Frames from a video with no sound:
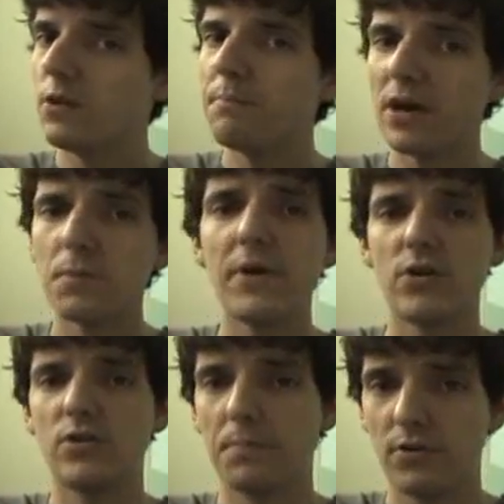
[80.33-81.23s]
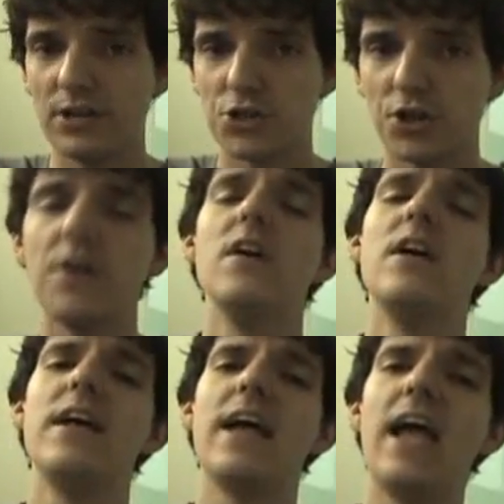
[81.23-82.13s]
playing better and better under pressure.
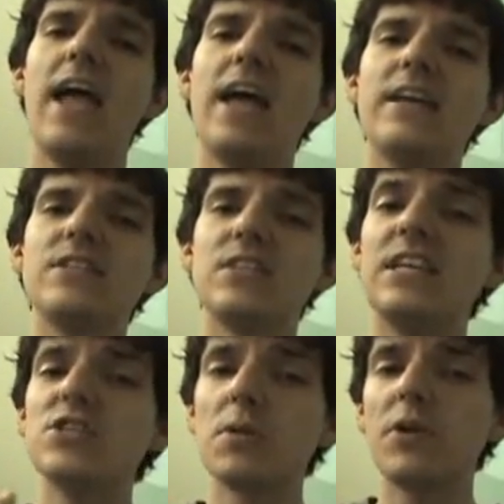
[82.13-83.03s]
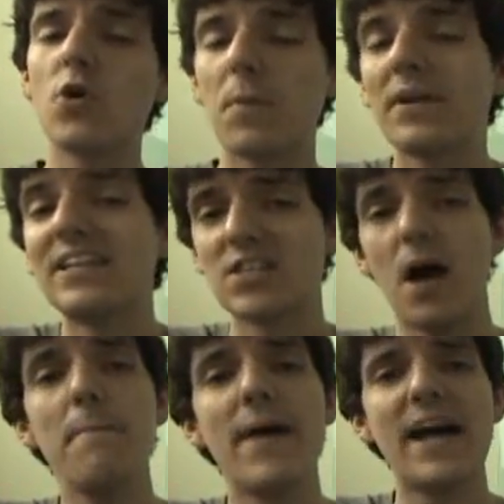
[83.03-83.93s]
And he's going to be going up against
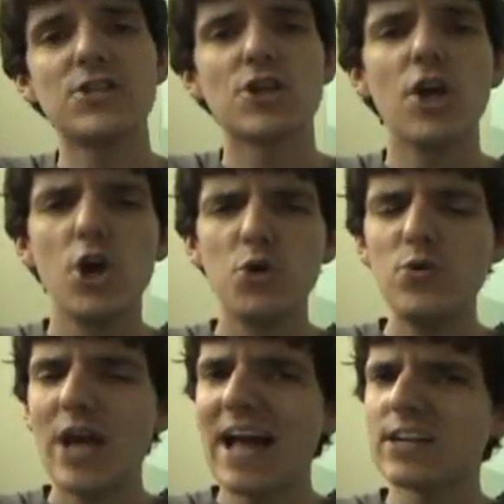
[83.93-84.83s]
Up Magic, who